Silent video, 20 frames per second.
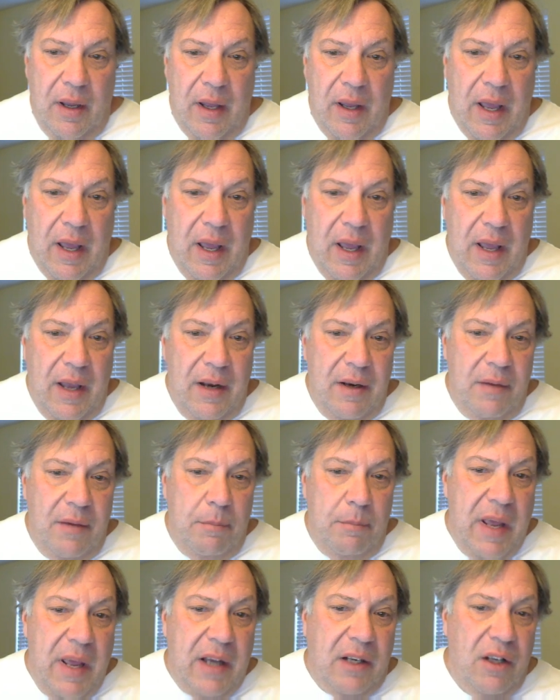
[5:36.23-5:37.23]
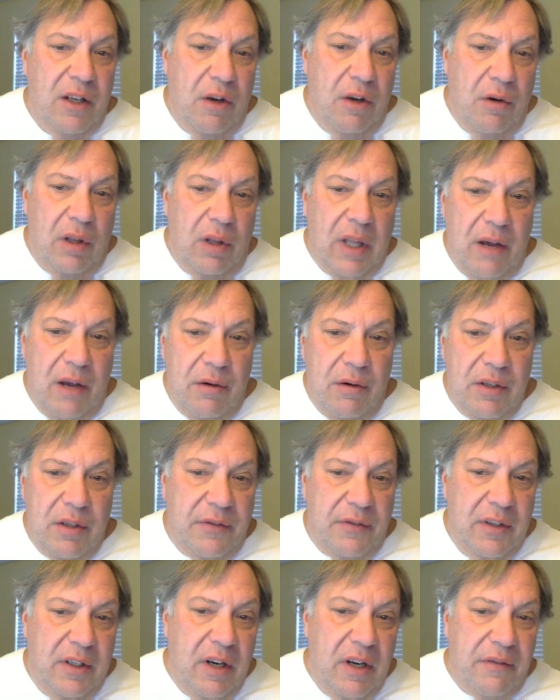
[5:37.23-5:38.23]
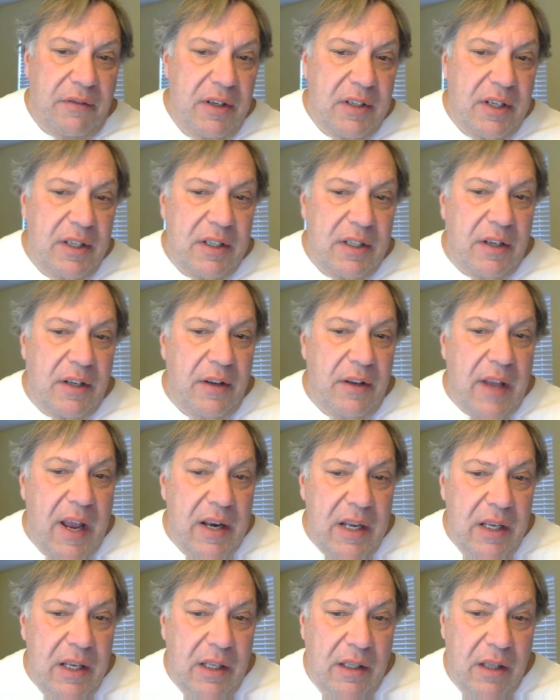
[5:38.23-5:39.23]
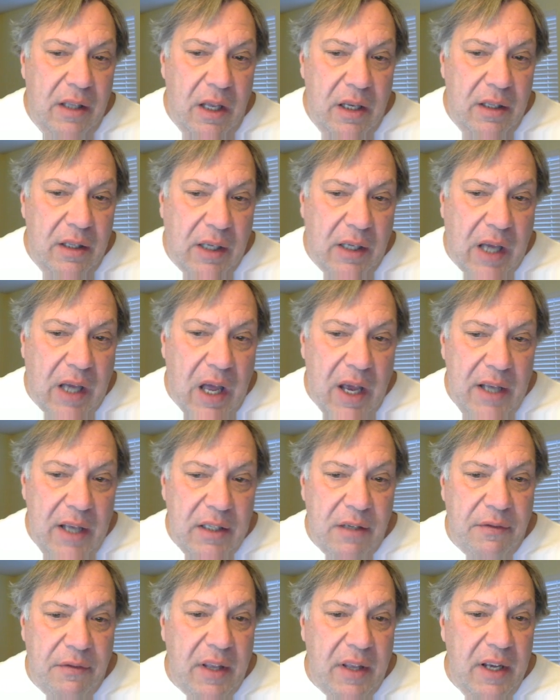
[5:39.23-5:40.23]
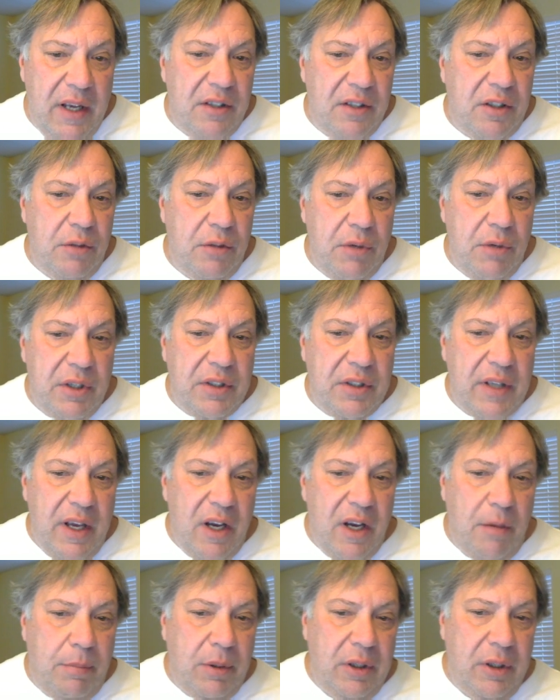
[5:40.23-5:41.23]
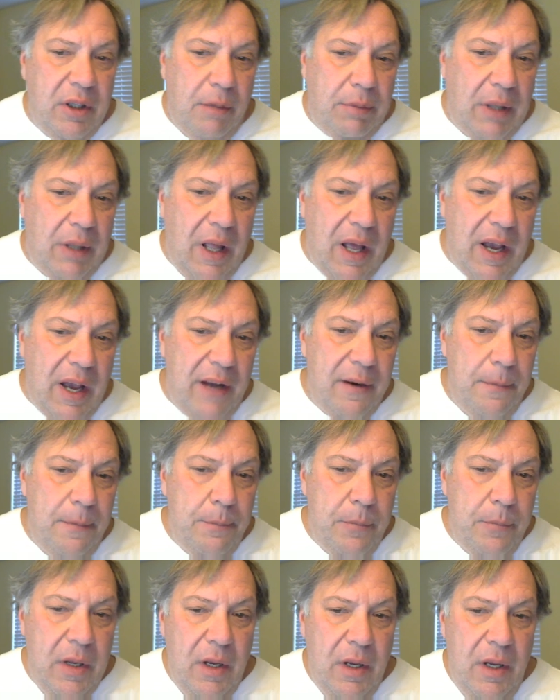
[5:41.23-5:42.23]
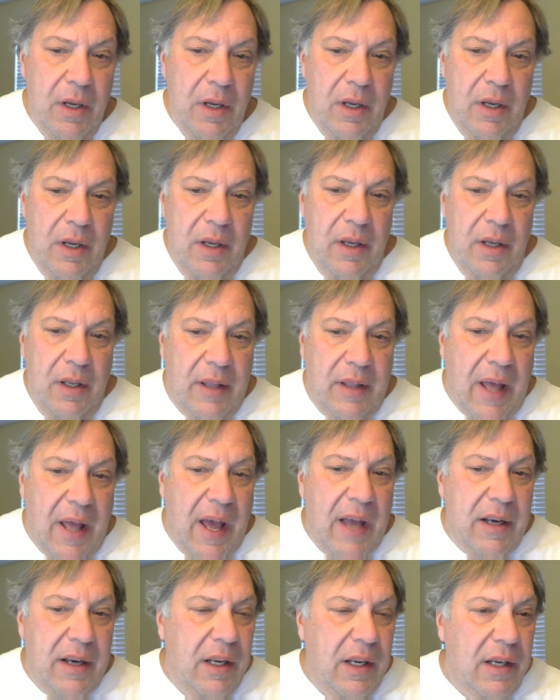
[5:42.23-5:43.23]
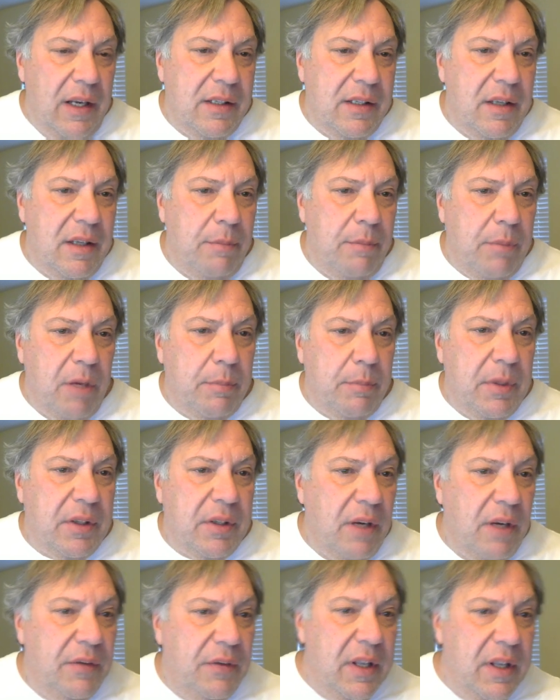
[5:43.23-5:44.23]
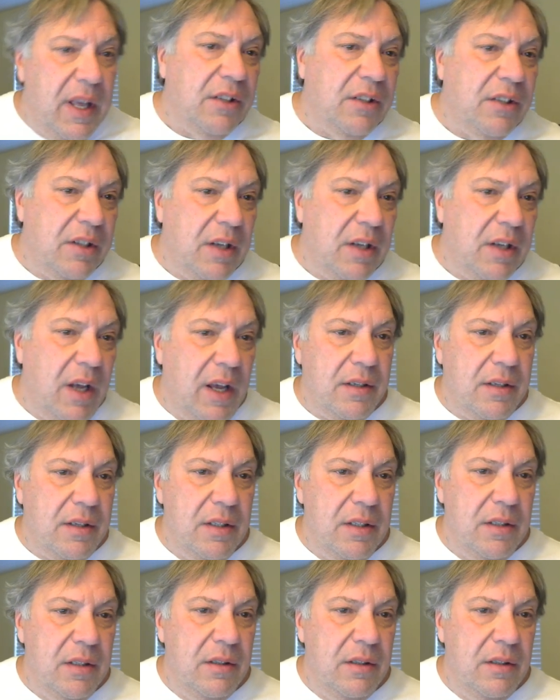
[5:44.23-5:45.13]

and make no allowance for differences in the kinds of things to which they are applied. That is the purpose of the exercise.